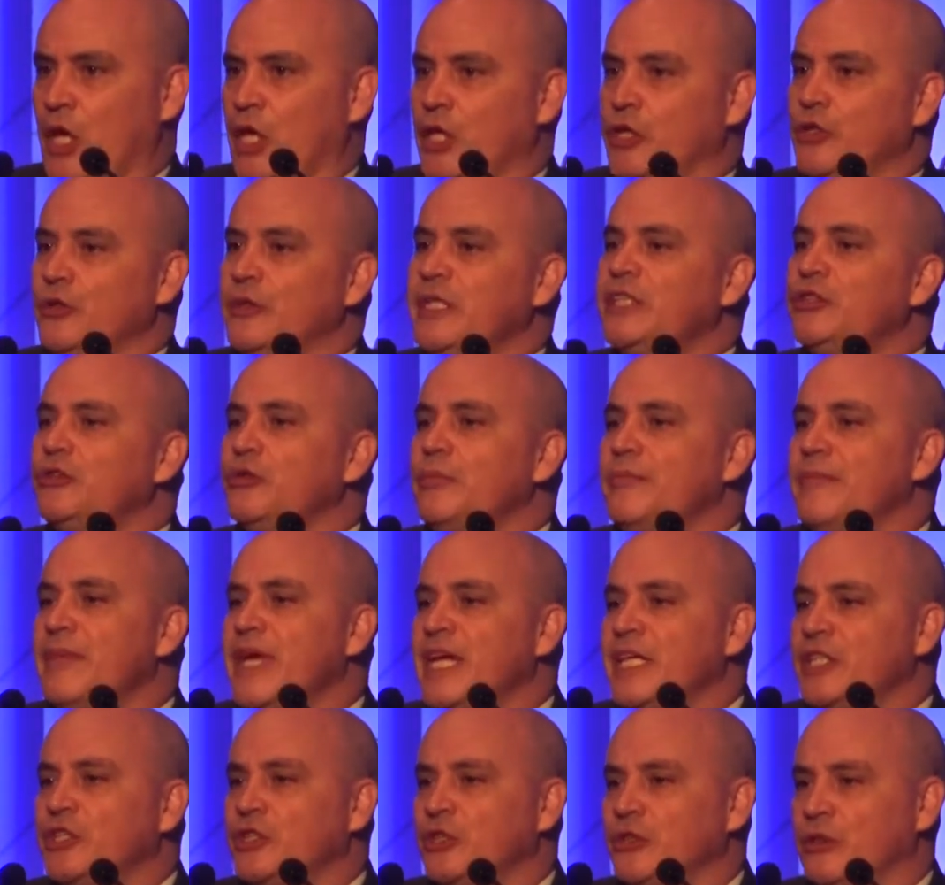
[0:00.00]
You need to
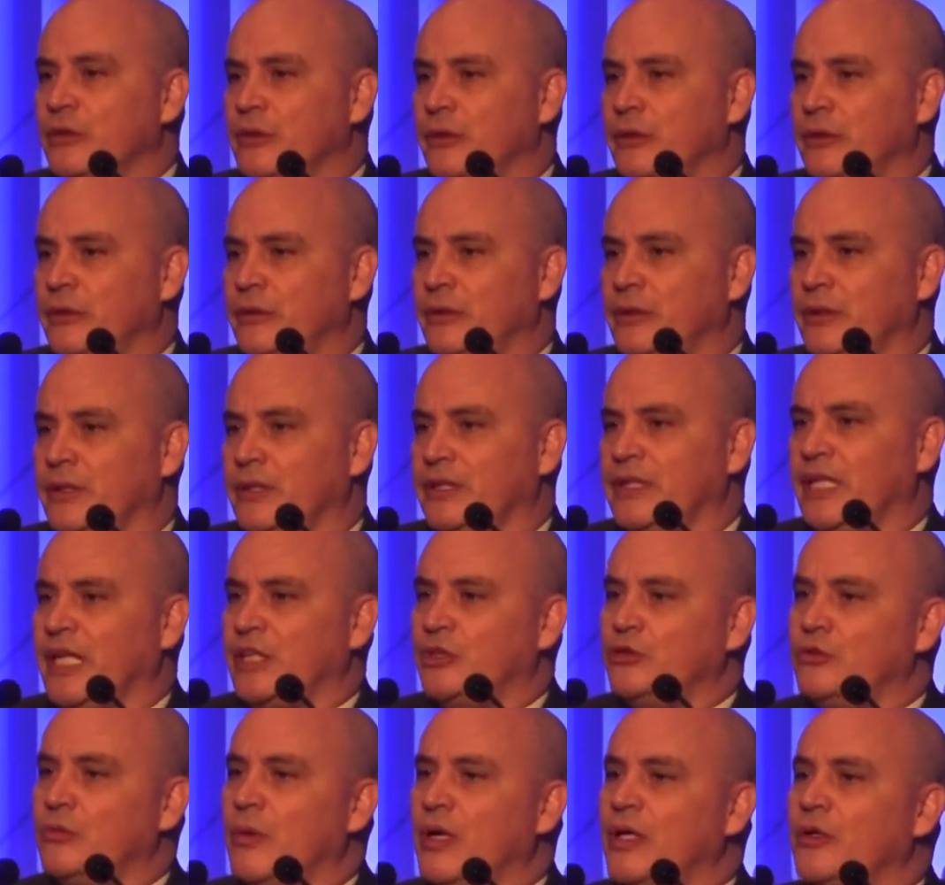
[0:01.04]
make sure
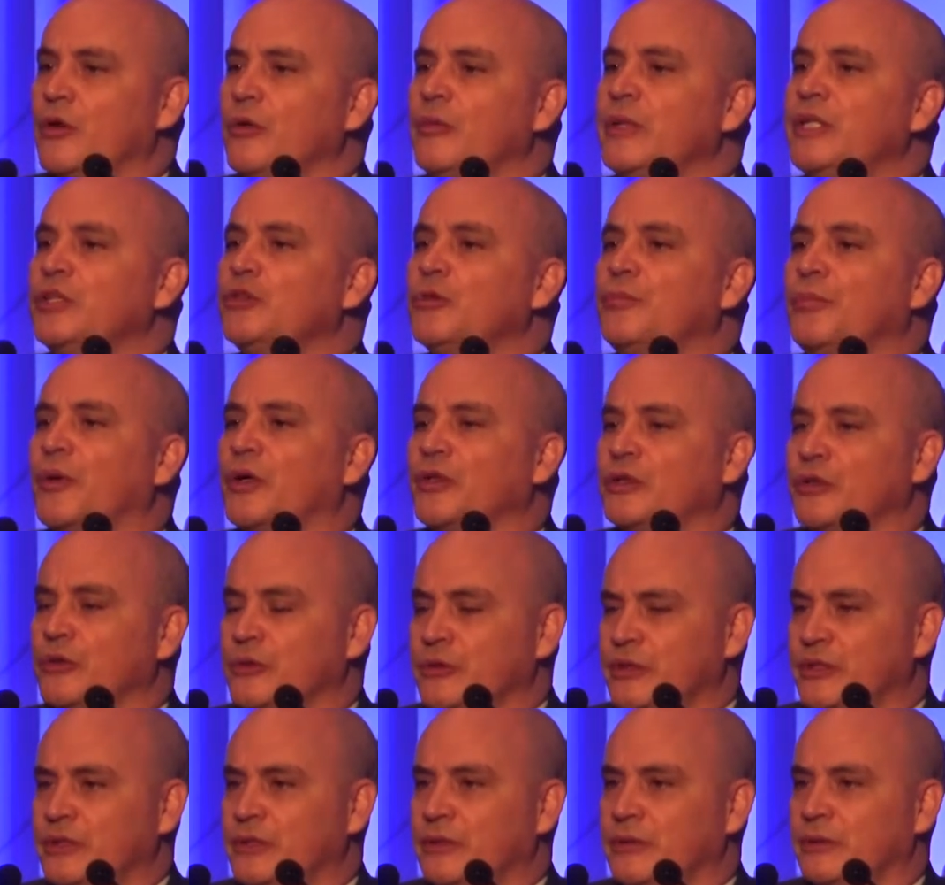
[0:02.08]
that you are going to
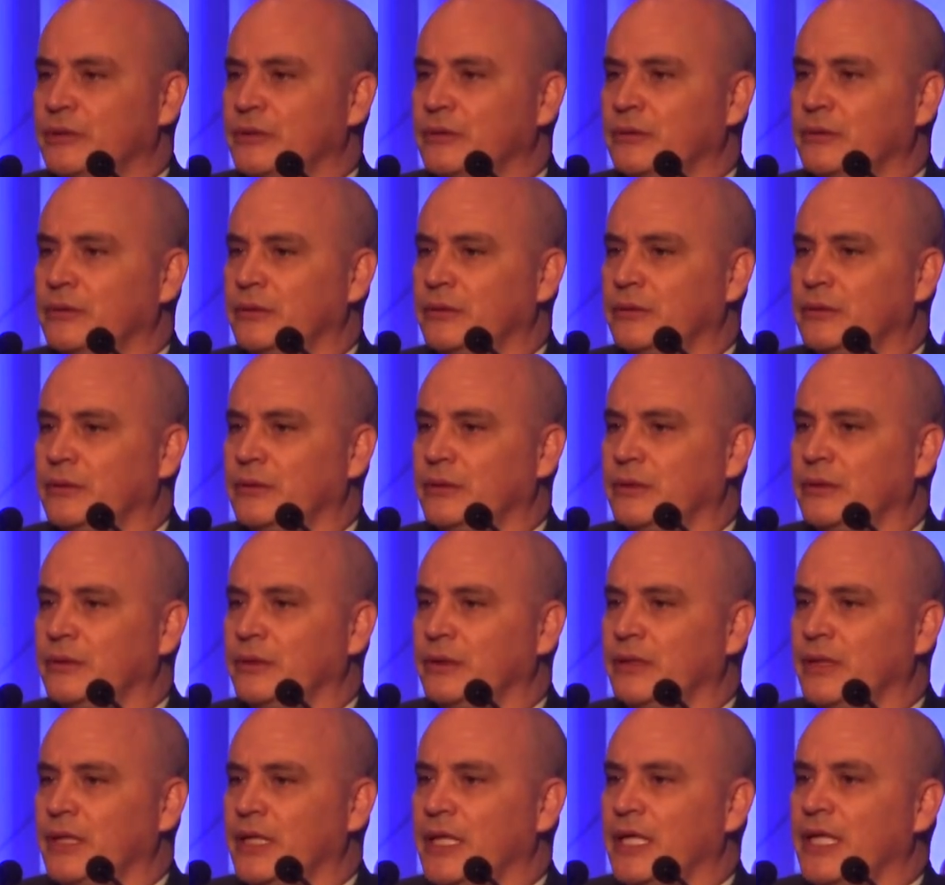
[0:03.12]
produce
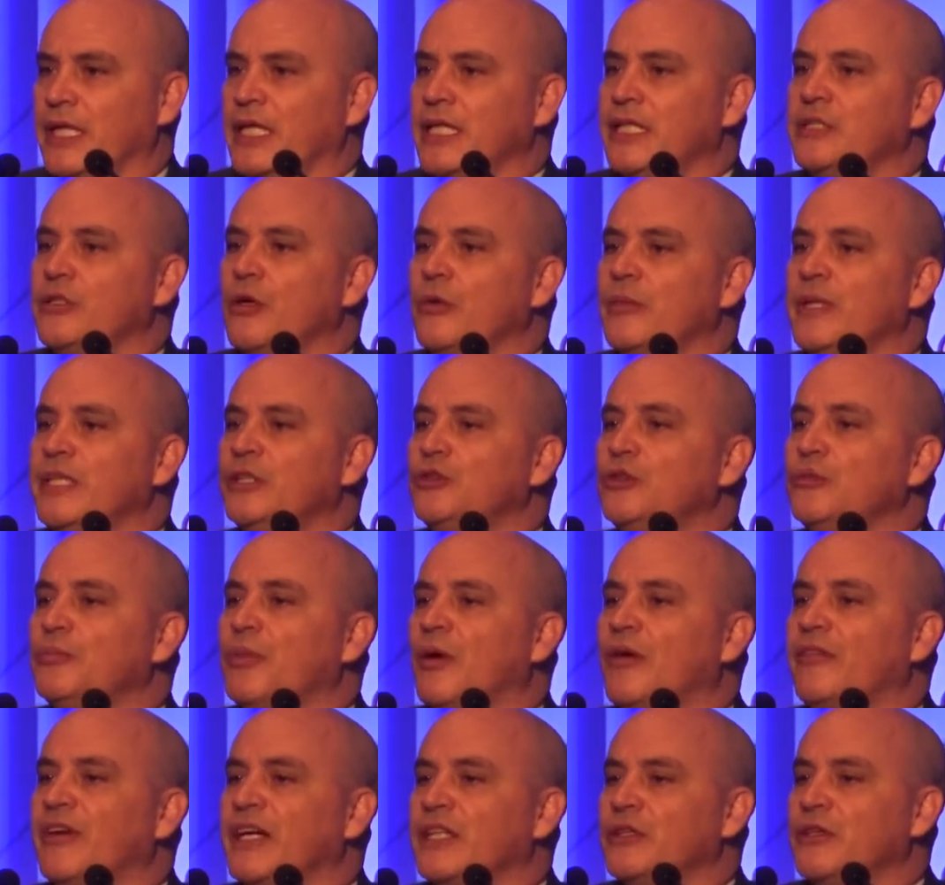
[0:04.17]
is going to
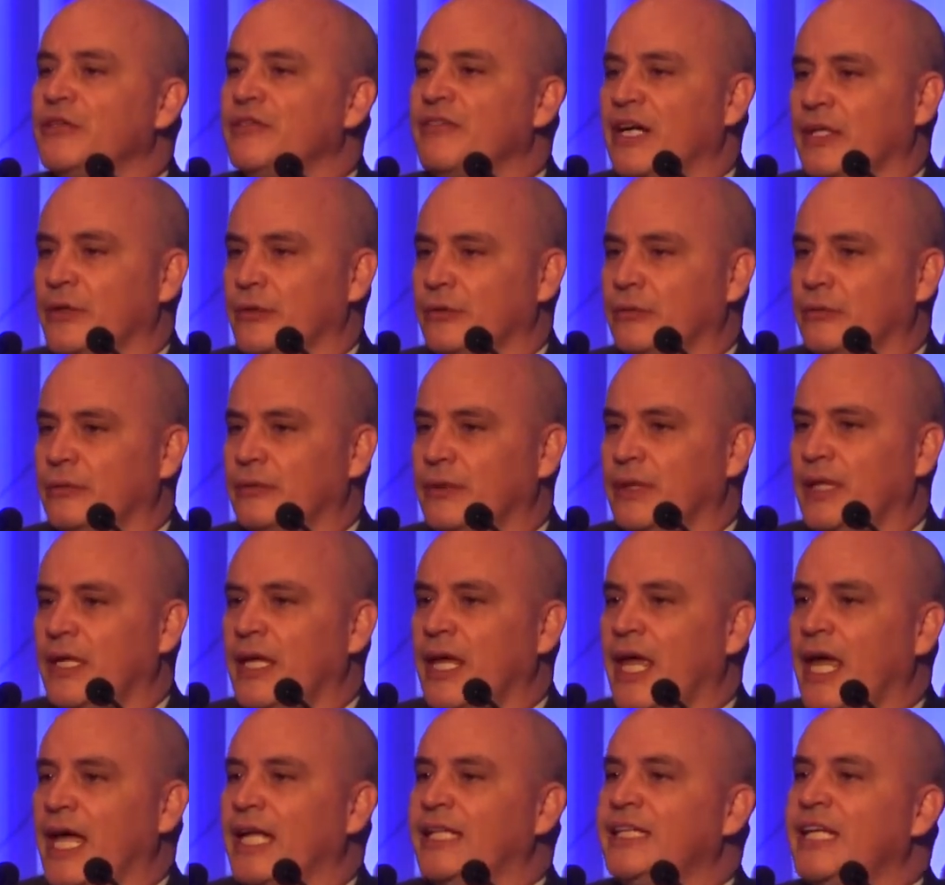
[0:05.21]
provide the value.
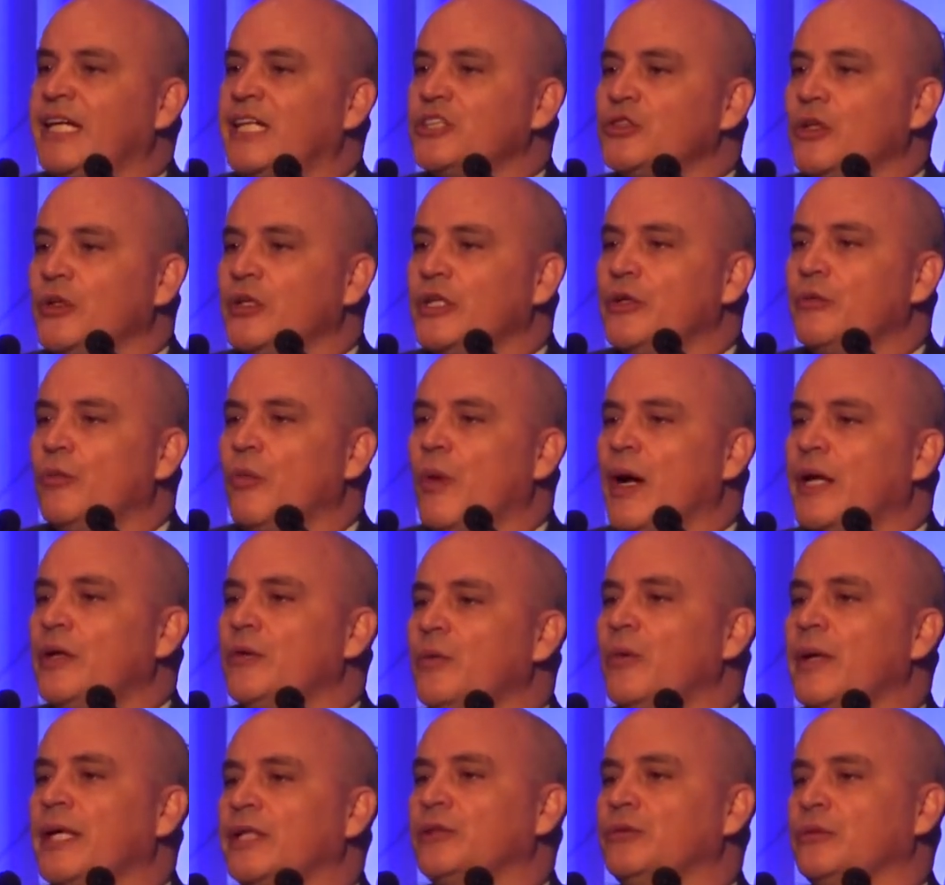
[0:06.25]
And there is only
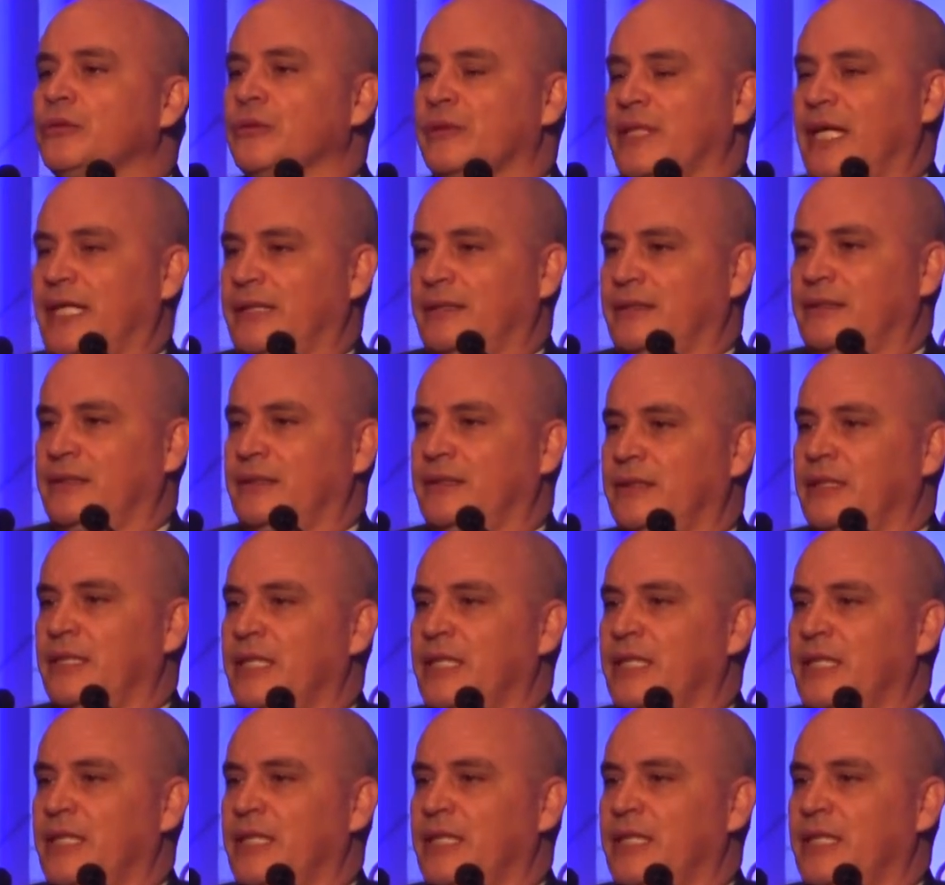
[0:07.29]
one way to do that,